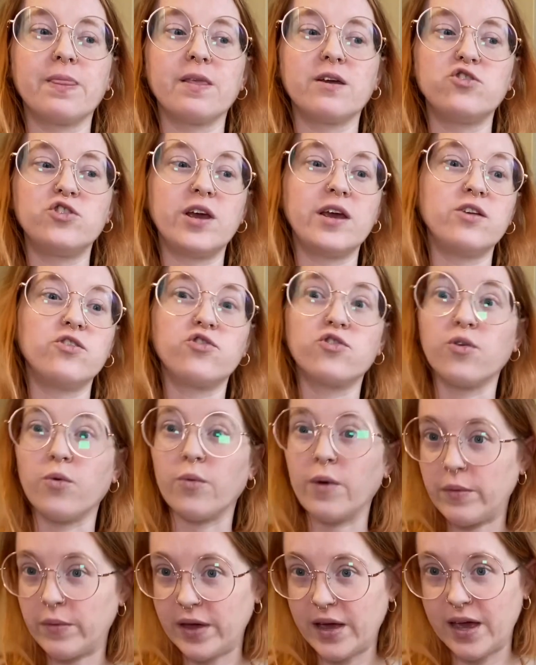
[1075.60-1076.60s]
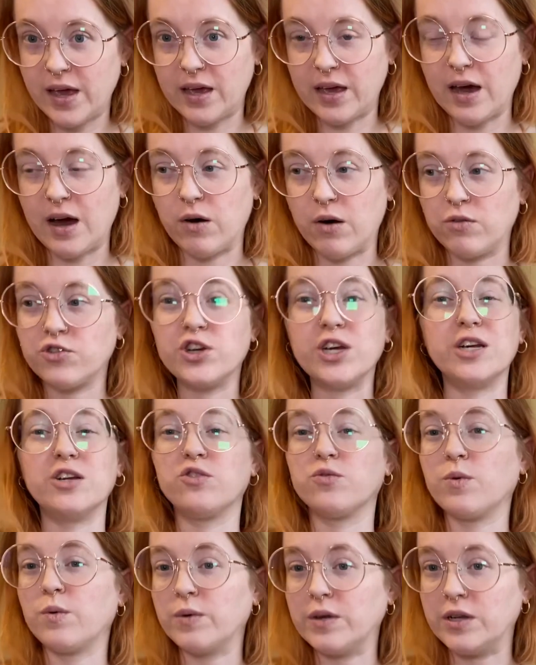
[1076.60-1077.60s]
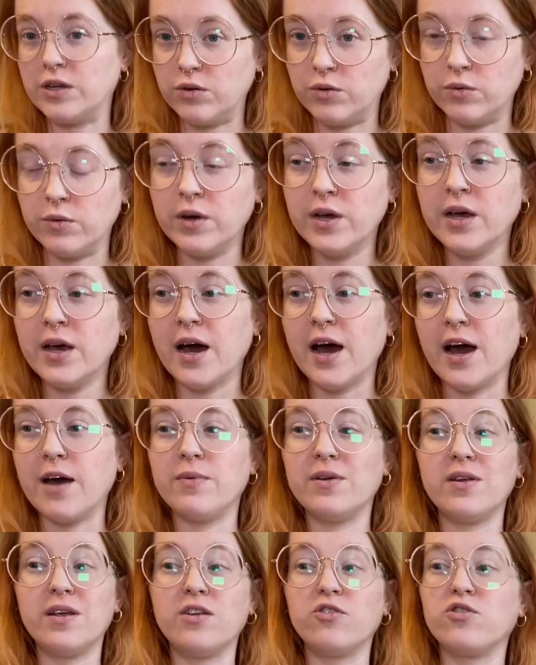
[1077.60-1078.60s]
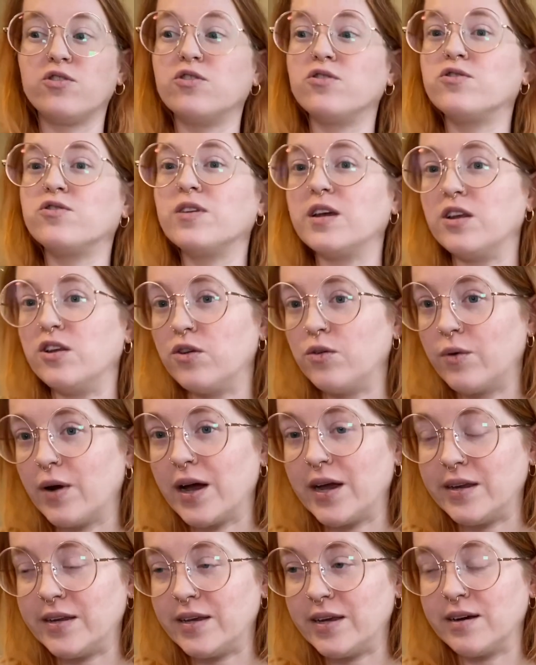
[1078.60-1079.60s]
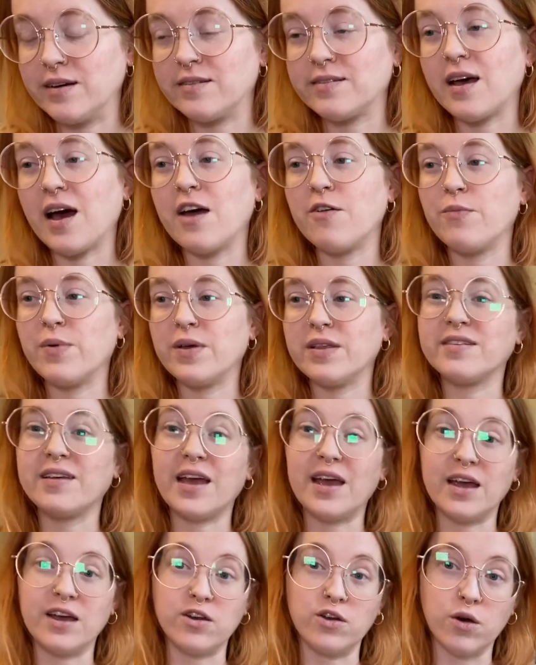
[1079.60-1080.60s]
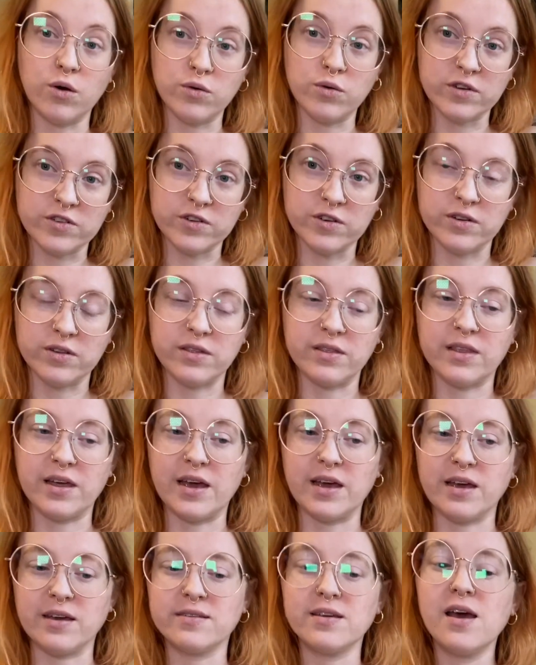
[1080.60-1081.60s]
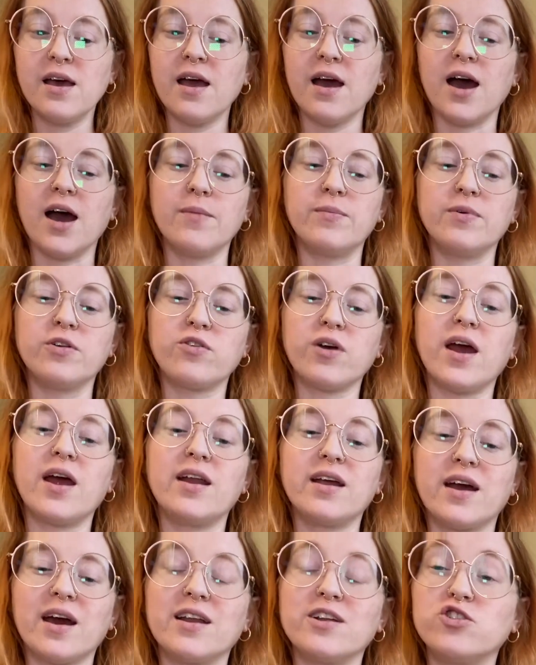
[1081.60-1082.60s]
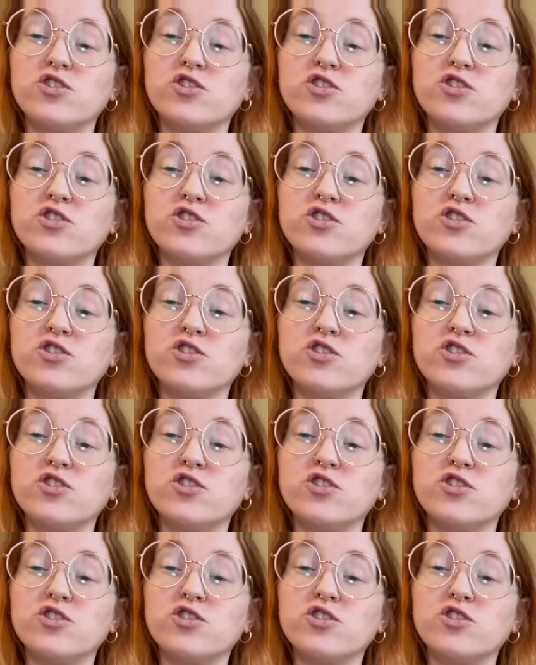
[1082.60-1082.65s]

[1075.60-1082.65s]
change the way we hang out, change what we do. I've been introducing new ideas. I've been saying no to certain things. I've been trying to kind of